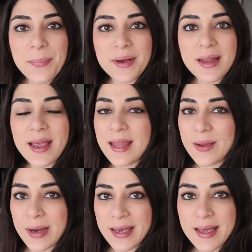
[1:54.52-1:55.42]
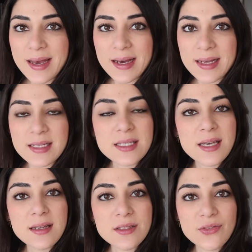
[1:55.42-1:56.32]
But anyway, I
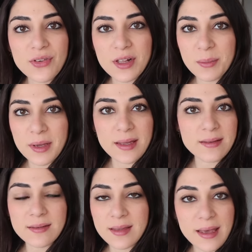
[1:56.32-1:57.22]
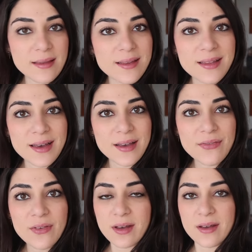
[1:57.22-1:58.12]
decided to film a day in the
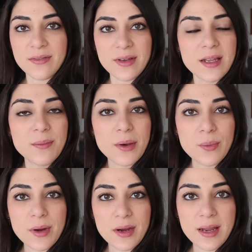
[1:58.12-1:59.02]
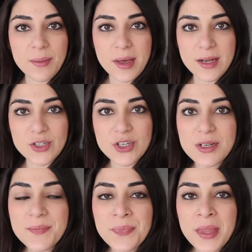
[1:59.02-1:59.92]
life of an inbound marketing
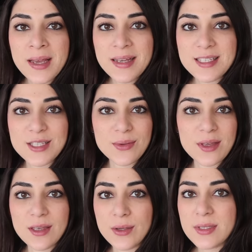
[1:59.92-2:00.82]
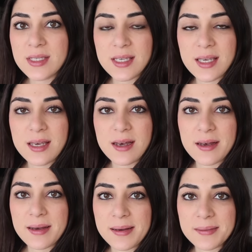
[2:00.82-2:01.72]
manager, so that you see.
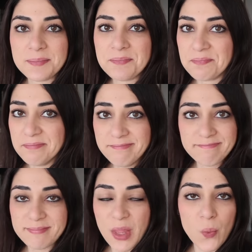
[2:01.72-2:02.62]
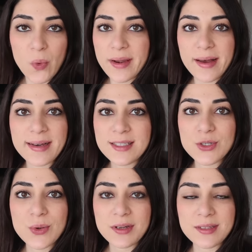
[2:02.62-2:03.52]
Um, what I
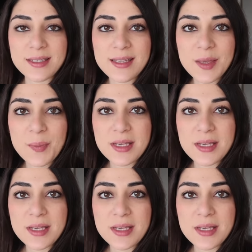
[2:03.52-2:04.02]
do on a daily